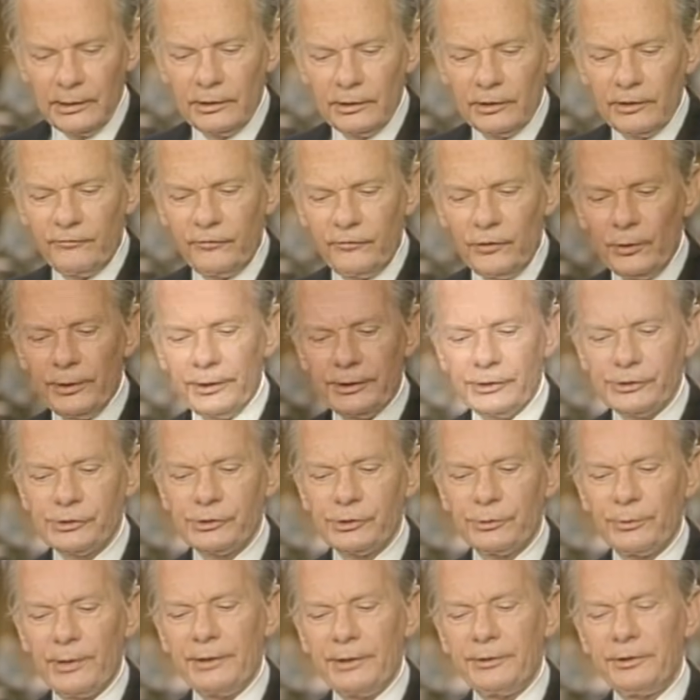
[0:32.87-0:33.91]
The fort is
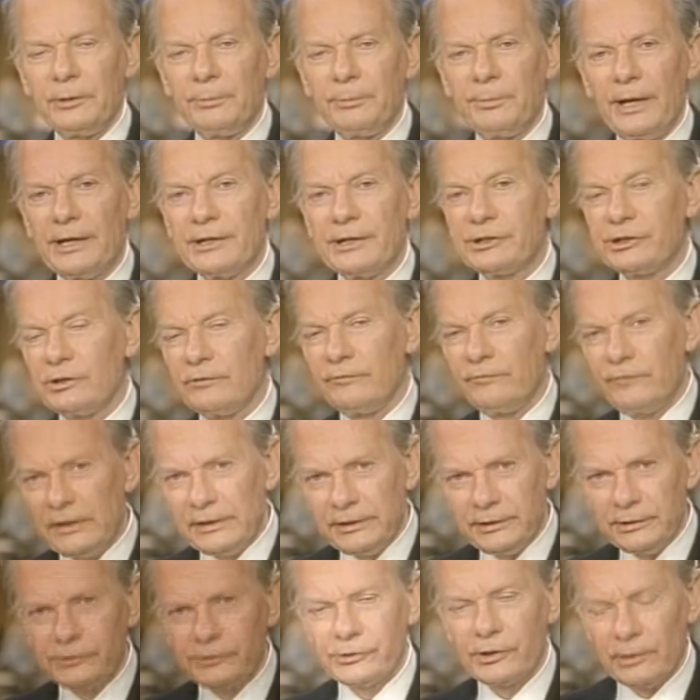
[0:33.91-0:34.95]
surrounded by
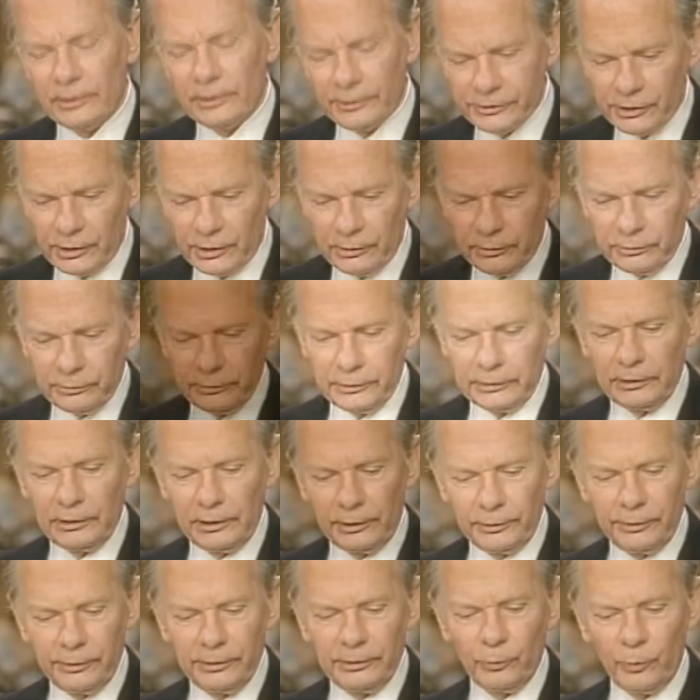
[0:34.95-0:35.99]
civilians also,
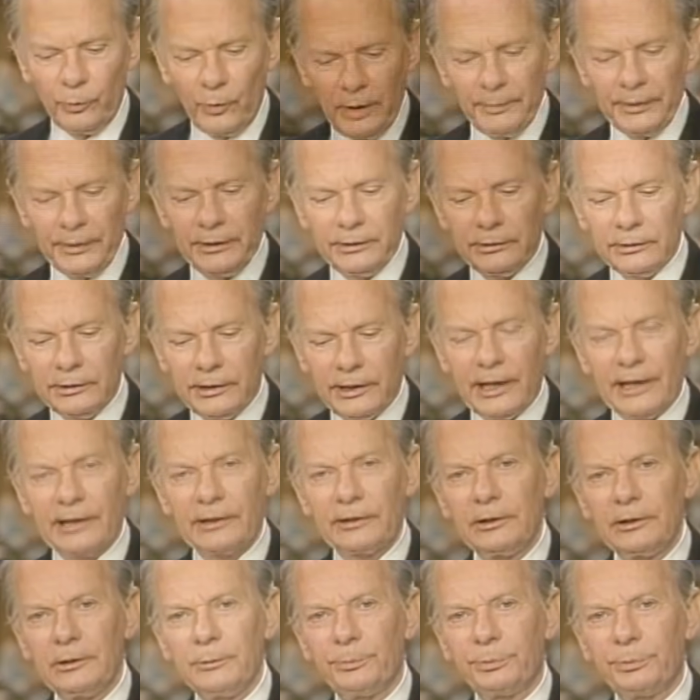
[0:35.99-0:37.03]
including women,
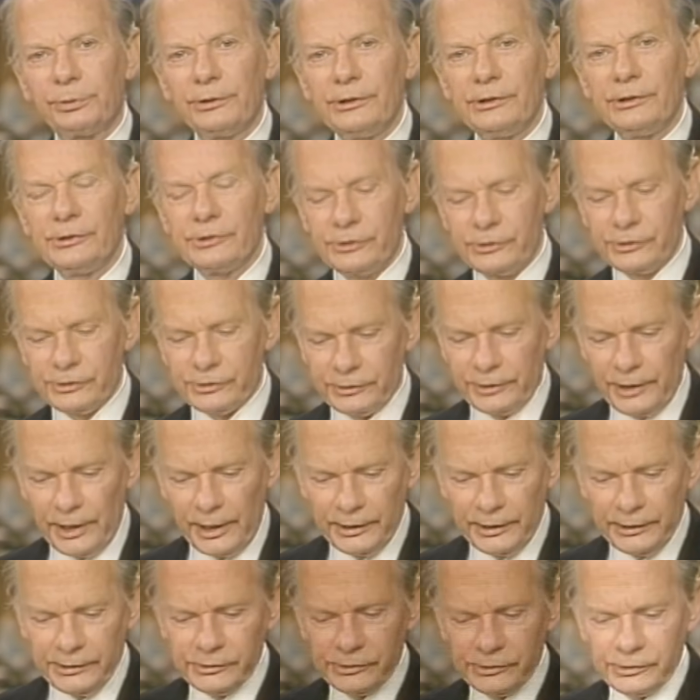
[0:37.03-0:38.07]
Catholic priests,
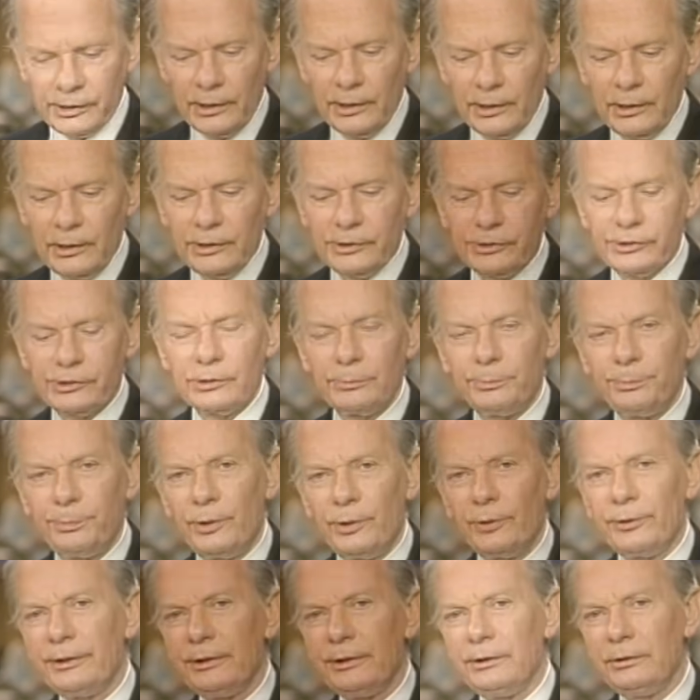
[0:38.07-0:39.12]
nuns,
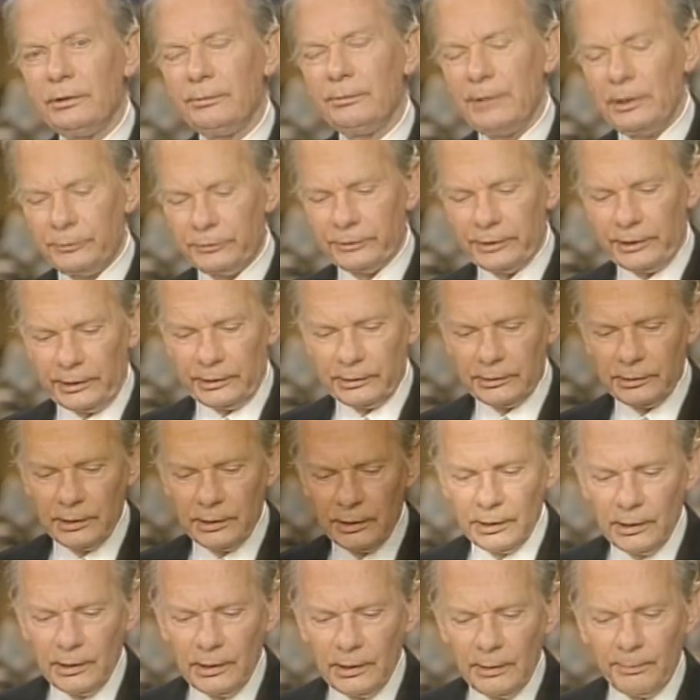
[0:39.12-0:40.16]
supporting the mutiny.
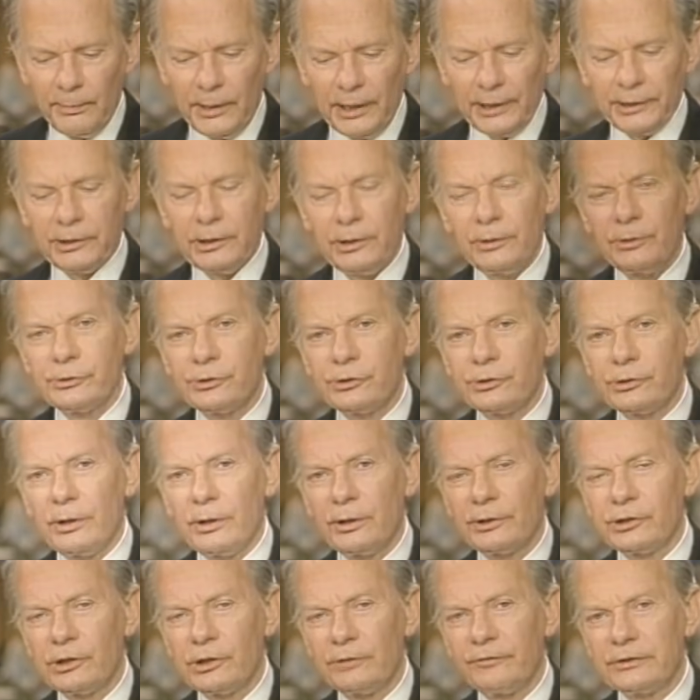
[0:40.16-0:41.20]
Marcos
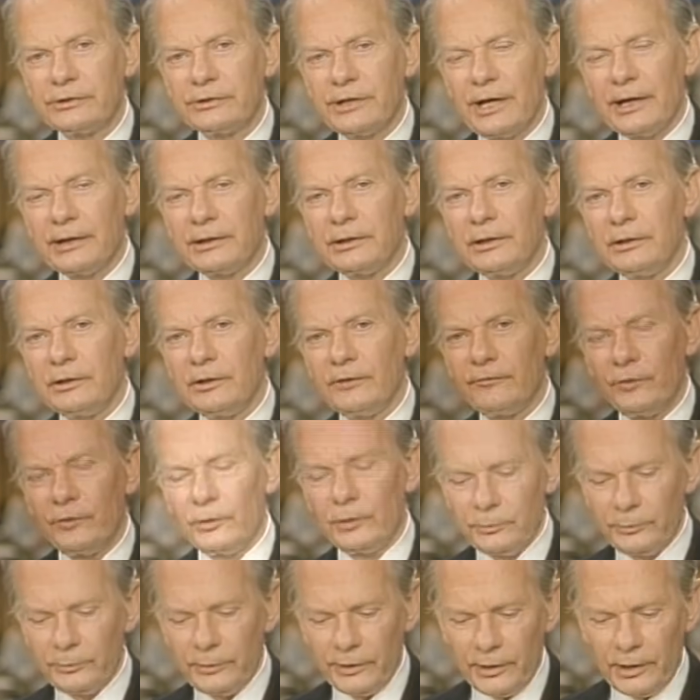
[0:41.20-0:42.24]
talks of attacking the
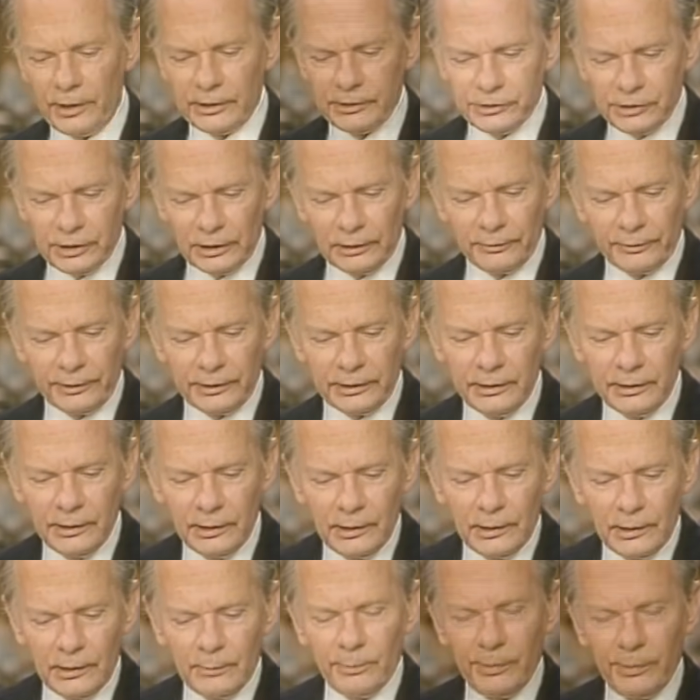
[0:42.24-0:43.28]
fort with artillery,
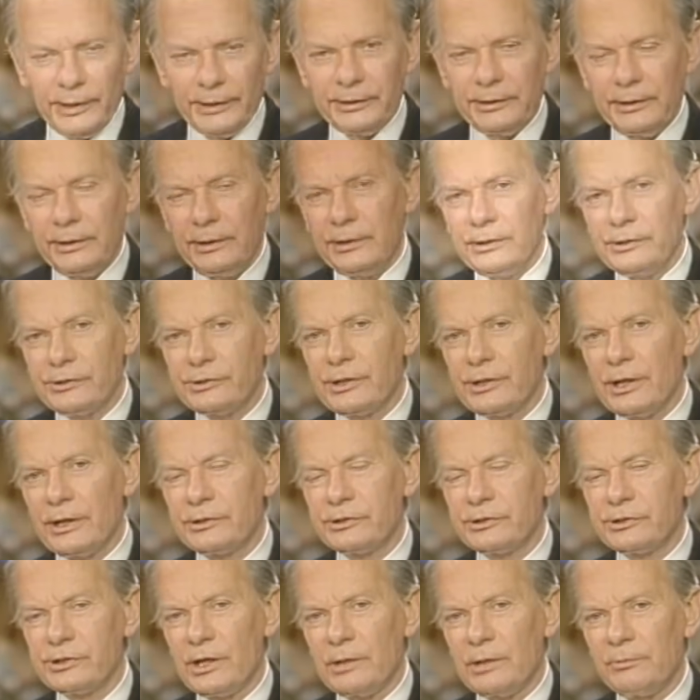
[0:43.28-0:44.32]
but it is said
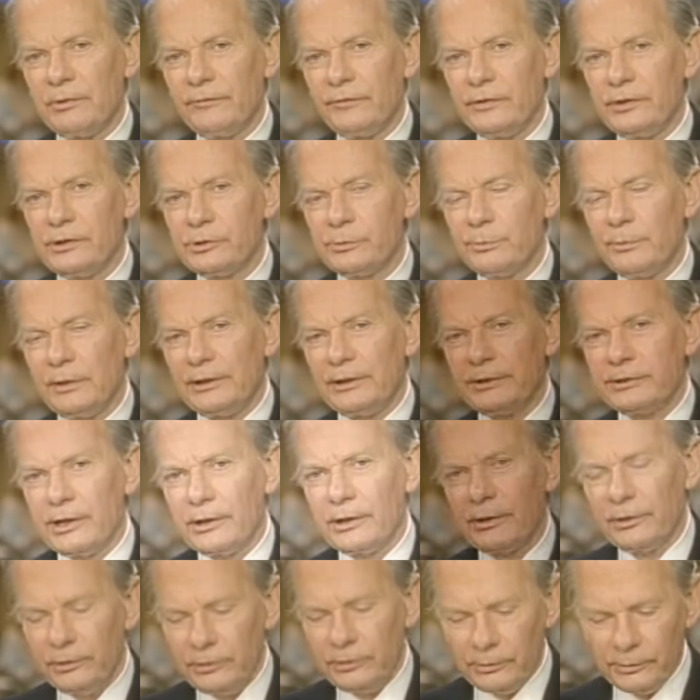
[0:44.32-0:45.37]
some of his
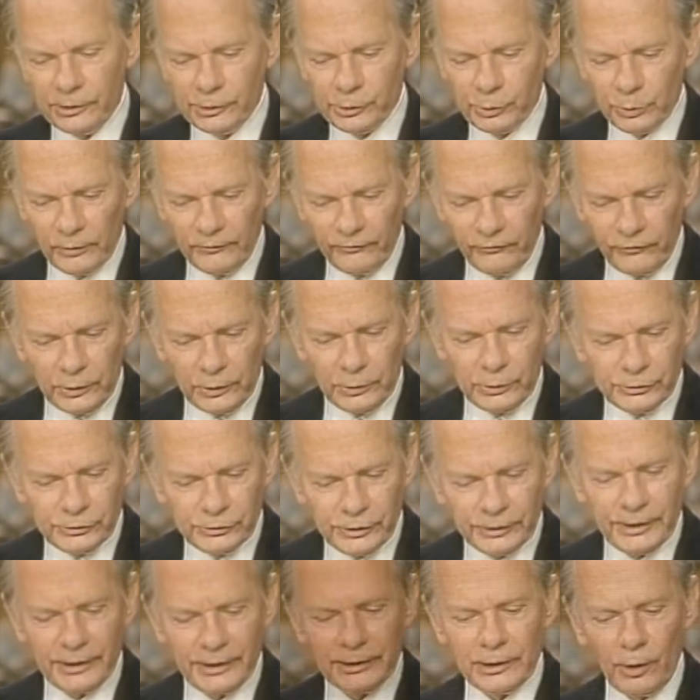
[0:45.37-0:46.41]
military units refuse
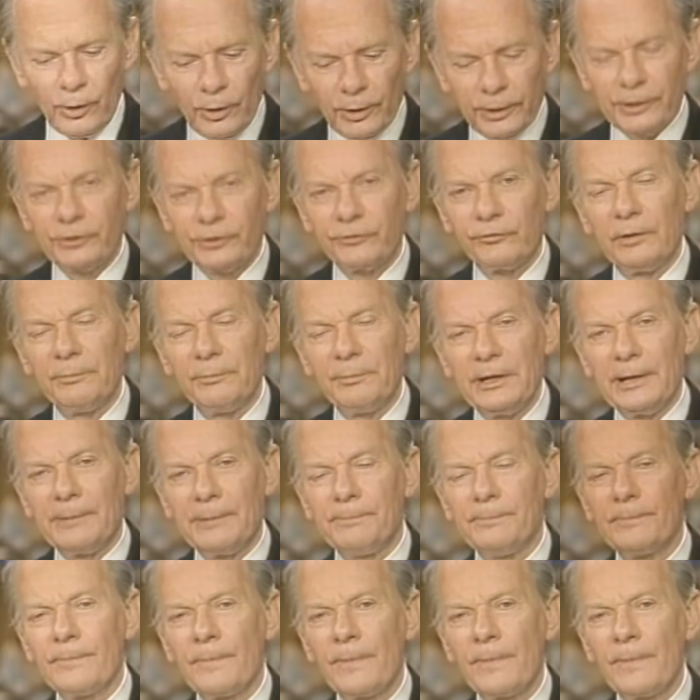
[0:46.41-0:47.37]
to take orders from him.